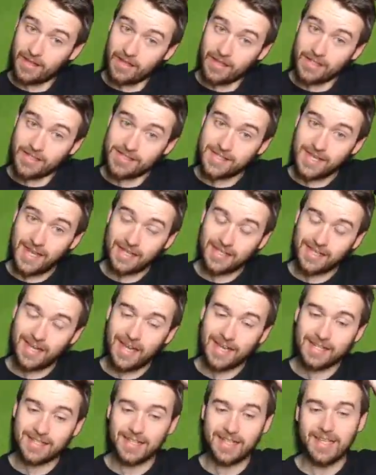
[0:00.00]

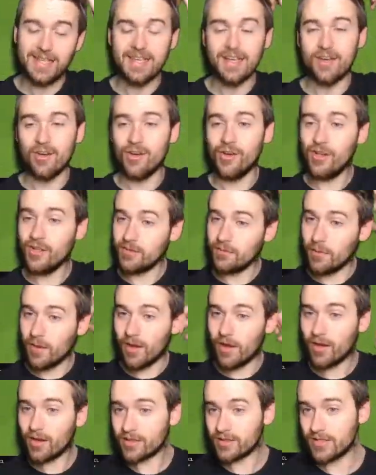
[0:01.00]
Zaccagni,
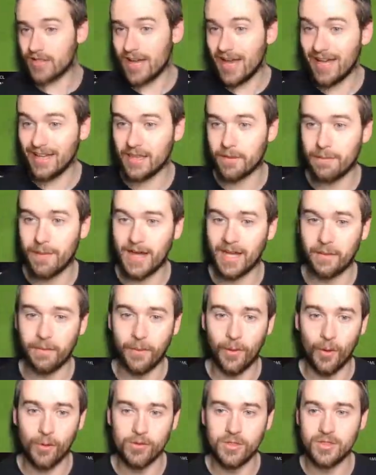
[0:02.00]
unmarked, at the back
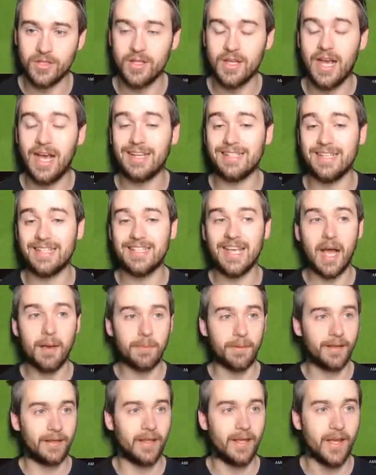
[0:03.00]
post, has a
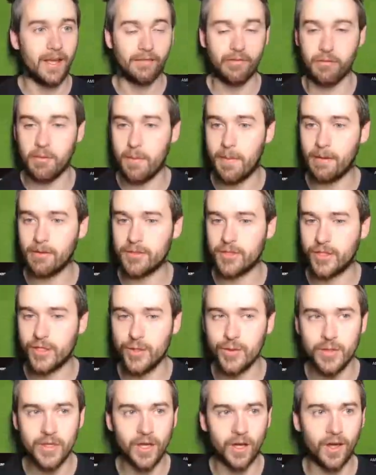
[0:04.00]
tap-in from about 2
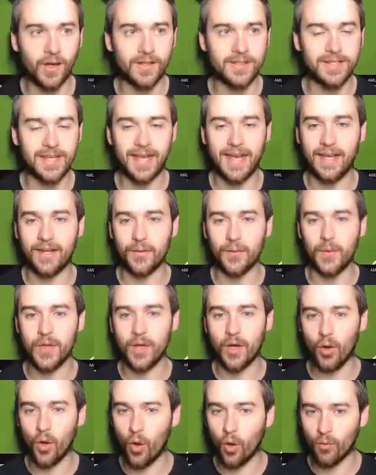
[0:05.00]
yards, and we
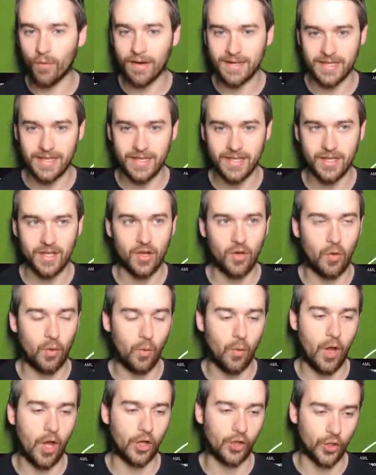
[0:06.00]
are already
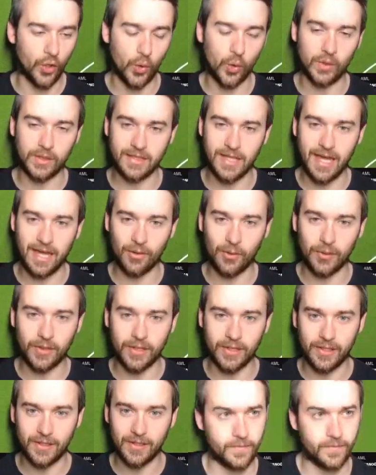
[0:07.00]
a goal down.
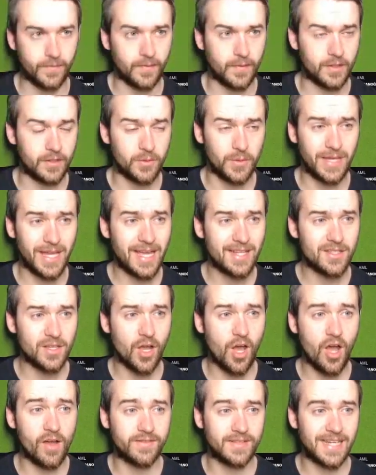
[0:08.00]
So we get to
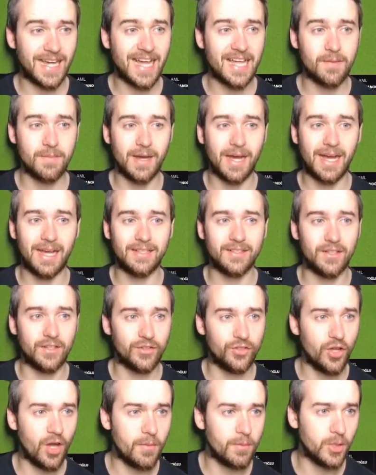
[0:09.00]
half-time, and
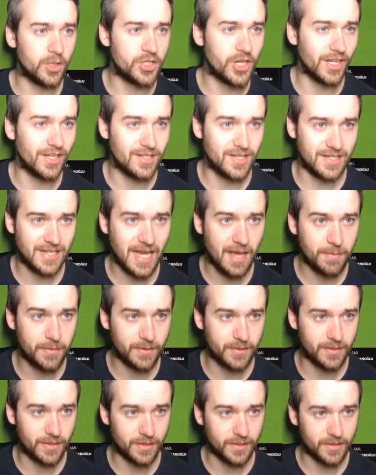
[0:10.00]
not much else has
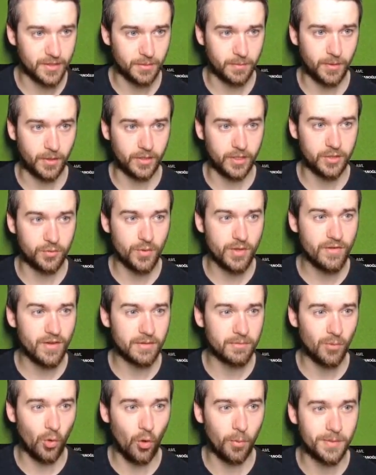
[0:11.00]
happened, to be honest. We've had
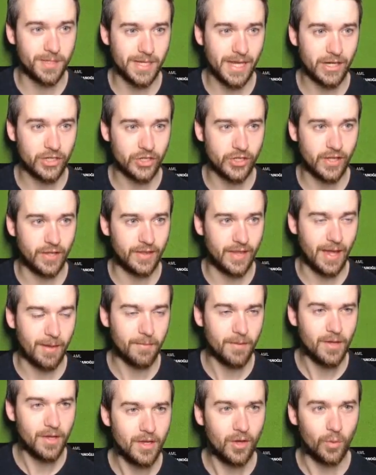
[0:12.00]
more possession than
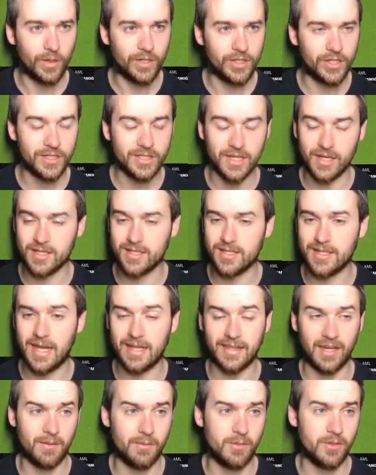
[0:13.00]
them, which isn't a stat
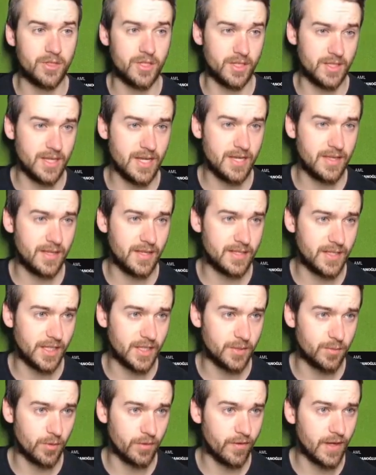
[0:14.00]
that I'm used to seeing this
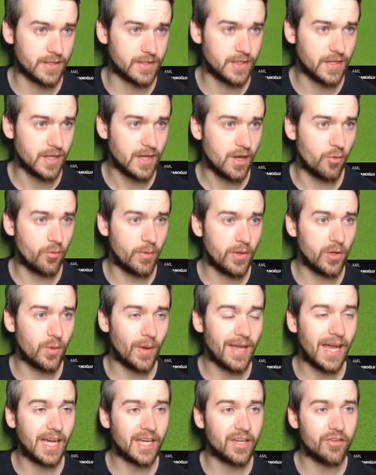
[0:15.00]
season. We've been
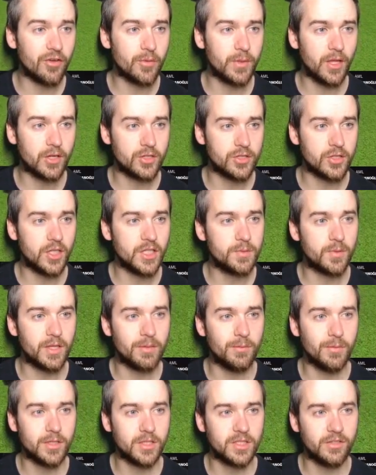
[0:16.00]
quite accurate with our shots, but they
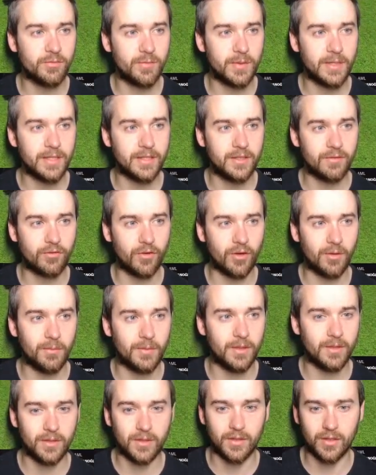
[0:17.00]
mustn't have been from
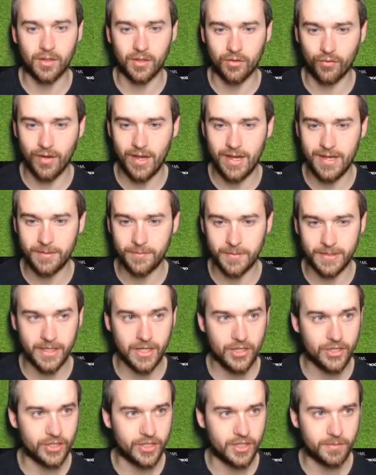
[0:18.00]
great
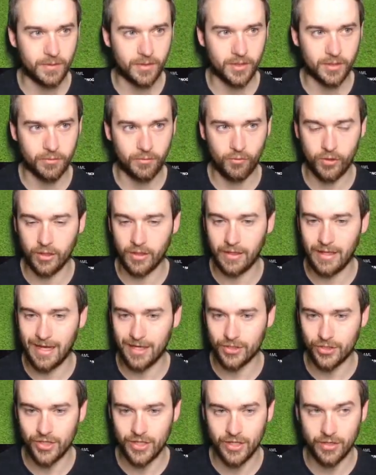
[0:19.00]
positions because we've only got an
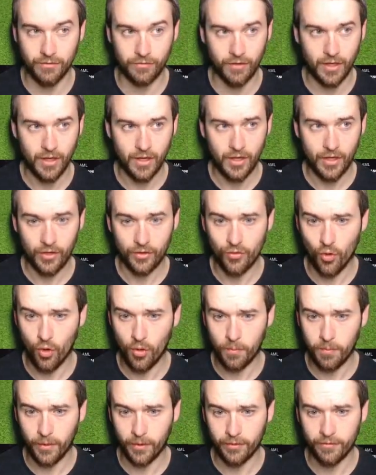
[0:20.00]
XG of
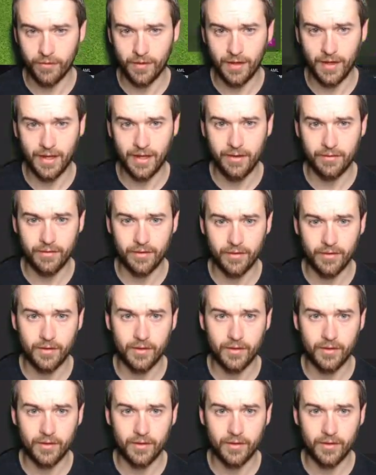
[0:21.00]
0.5.